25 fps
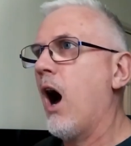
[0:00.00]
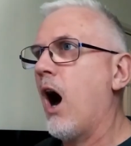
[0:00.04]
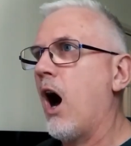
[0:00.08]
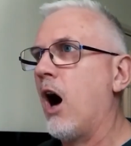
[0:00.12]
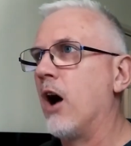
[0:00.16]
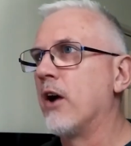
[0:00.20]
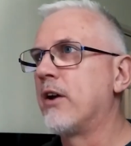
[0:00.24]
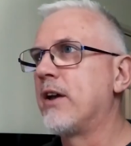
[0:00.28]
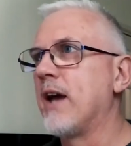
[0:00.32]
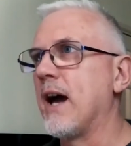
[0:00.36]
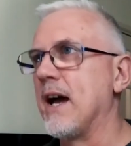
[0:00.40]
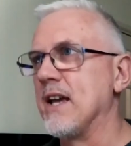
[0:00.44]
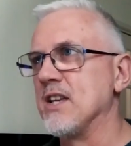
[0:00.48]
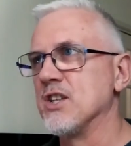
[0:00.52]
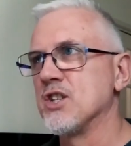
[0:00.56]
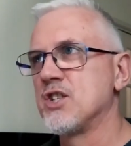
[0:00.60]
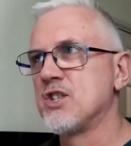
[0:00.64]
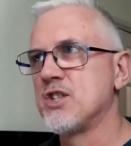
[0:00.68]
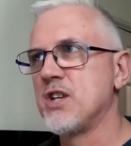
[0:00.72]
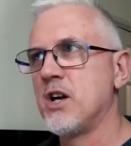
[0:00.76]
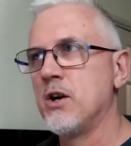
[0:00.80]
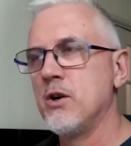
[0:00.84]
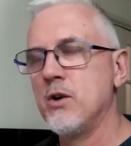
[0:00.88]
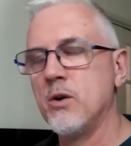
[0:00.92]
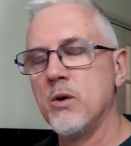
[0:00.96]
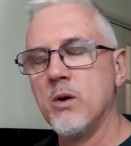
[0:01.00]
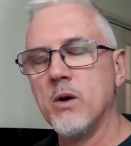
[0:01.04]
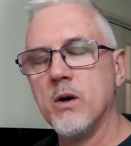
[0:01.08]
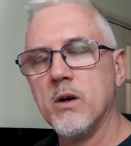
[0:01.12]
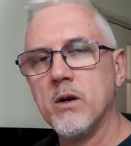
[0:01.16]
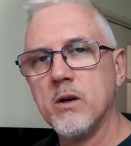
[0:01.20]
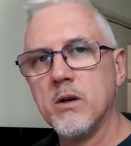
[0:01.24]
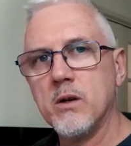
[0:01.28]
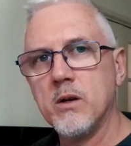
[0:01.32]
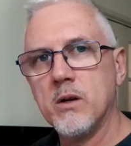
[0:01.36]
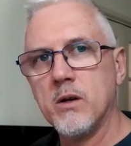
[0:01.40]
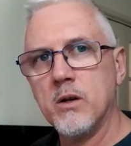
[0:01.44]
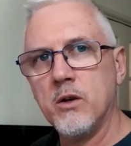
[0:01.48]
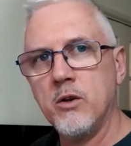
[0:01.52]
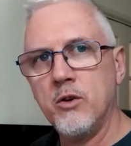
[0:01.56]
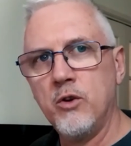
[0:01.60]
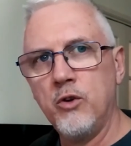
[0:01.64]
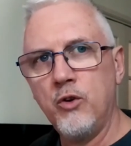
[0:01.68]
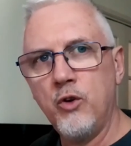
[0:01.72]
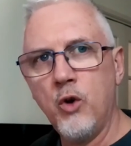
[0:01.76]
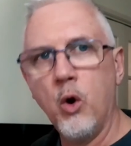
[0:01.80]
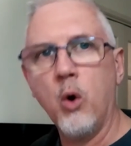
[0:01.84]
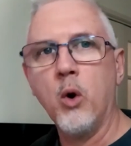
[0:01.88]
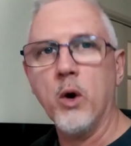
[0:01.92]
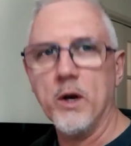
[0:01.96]
Okay, so
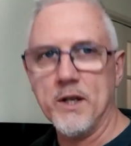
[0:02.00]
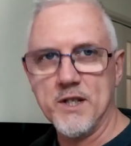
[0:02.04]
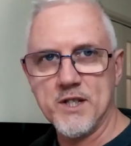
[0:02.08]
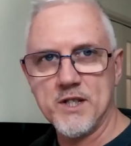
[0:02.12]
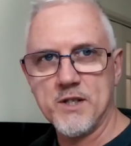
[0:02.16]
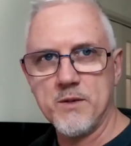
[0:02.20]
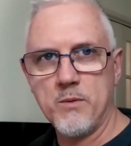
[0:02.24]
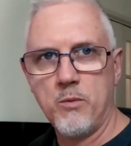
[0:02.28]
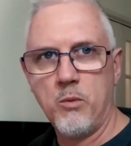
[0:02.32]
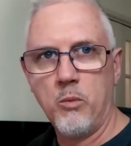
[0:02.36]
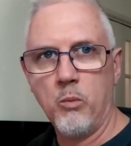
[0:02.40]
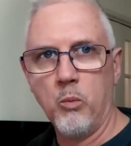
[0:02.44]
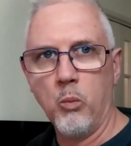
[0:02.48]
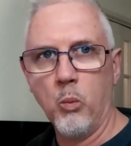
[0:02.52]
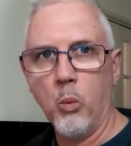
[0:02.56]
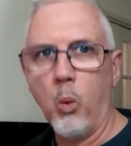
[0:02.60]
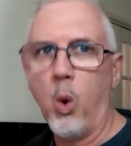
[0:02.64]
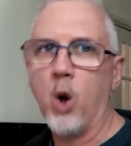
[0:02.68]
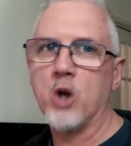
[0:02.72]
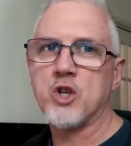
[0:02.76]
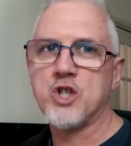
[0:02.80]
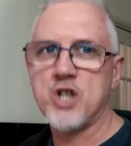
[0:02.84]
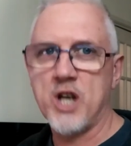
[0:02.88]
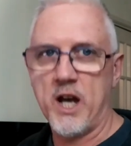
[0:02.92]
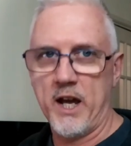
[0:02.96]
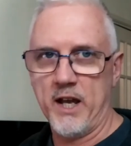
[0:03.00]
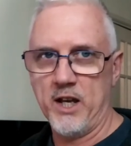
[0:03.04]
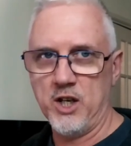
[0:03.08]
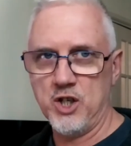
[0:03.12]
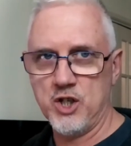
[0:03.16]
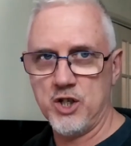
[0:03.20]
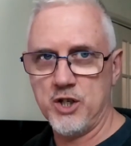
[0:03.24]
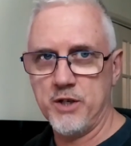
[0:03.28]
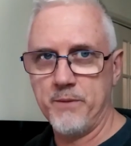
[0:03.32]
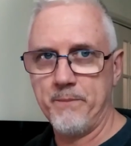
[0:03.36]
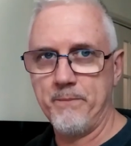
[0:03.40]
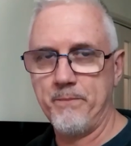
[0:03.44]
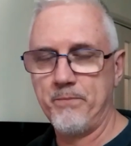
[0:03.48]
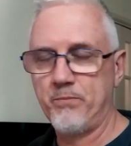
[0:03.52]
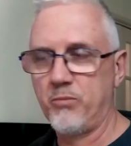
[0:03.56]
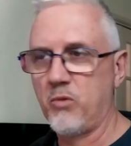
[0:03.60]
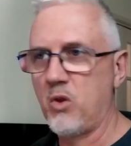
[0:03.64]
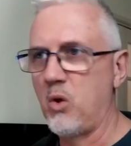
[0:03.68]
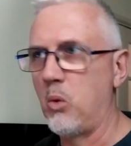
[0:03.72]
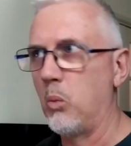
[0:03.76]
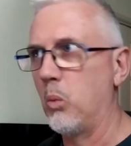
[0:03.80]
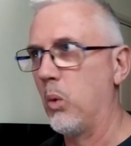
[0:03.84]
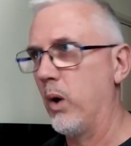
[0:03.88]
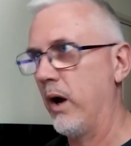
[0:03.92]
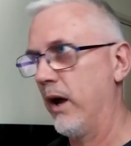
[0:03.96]
noise. What changed?
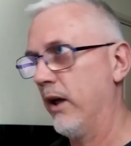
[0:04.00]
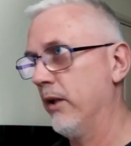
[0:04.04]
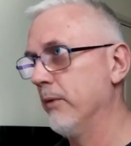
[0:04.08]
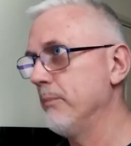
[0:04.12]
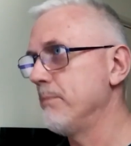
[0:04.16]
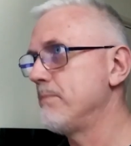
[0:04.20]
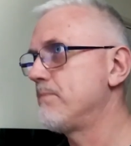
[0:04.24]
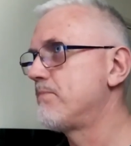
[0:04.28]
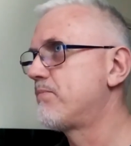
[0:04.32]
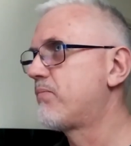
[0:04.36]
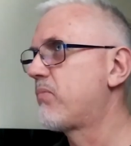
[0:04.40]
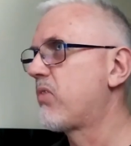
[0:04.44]
Well,